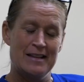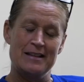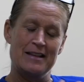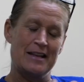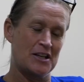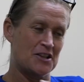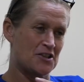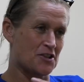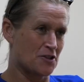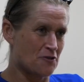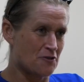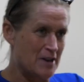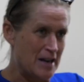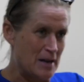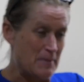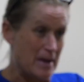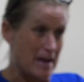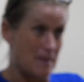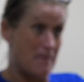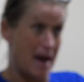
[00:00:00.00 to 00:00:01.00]
It shouldn't really
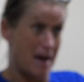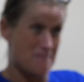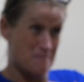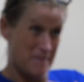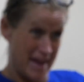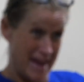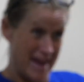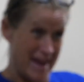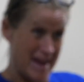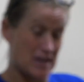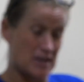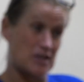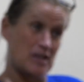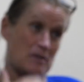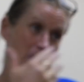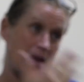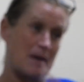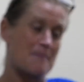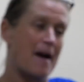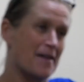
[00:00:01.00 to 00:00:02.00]
be about me. It should
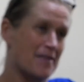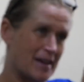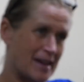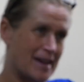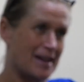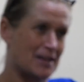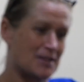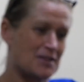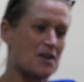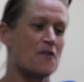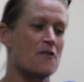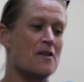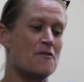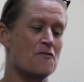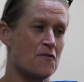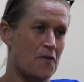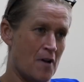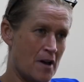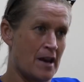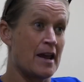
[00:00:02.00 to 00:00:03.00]
be about the kids that
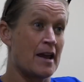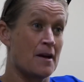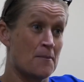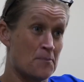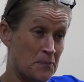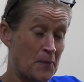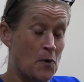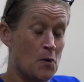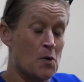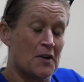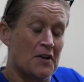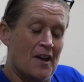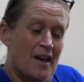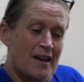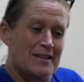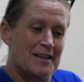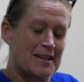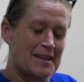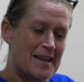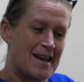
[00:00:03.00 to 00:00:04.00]
are
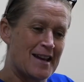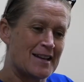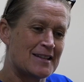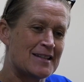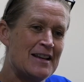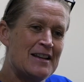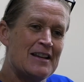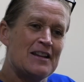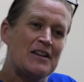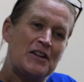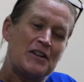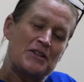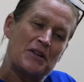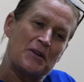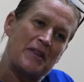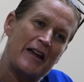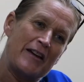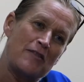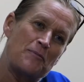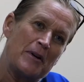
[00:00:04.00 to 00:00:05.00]
organising things. So
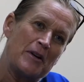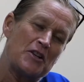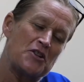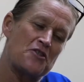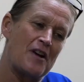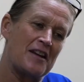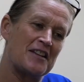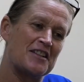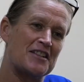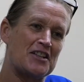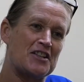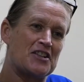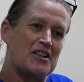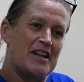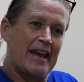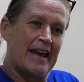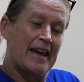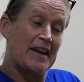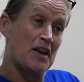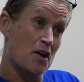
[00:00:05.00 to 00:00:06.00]
they've been
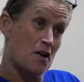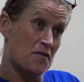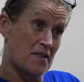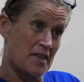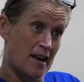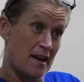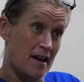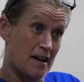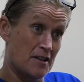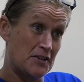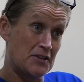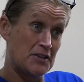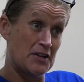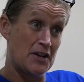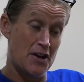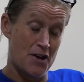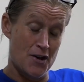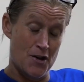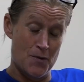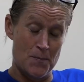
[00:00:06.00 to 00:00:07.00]
transitioning in over the last
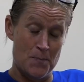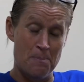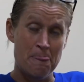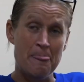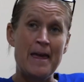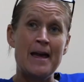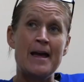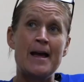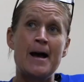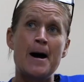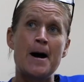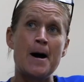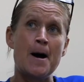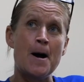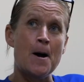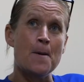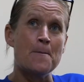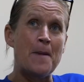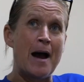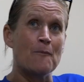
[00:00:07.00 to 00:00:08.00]
term.
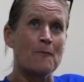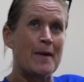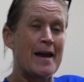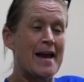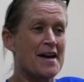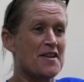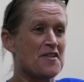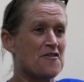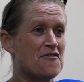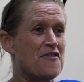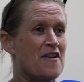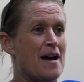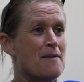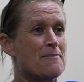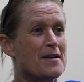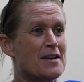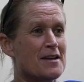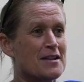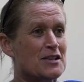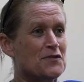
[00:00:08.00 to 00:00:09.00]
Mm. And we had a
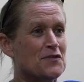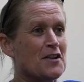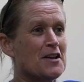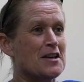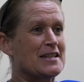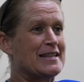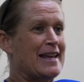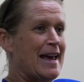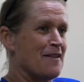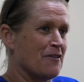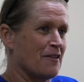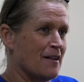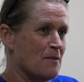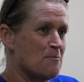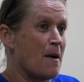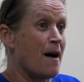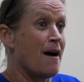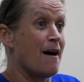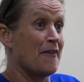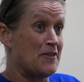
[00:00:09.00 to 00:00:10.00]
fabulous first ever
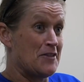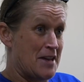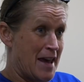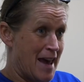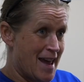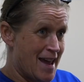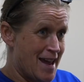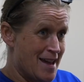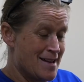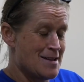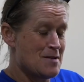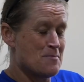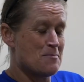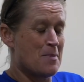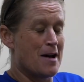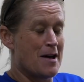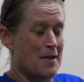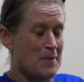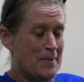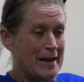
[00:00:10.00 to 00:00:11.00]
barn day.
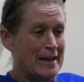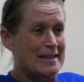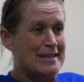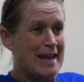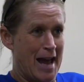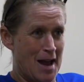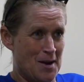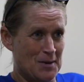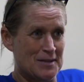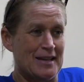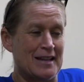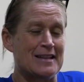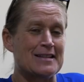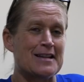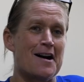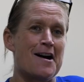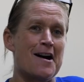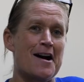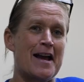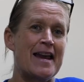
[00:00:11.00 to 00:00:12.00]
Barn means house in
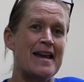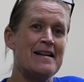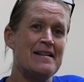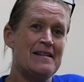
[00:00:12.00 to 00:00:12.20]
Thai.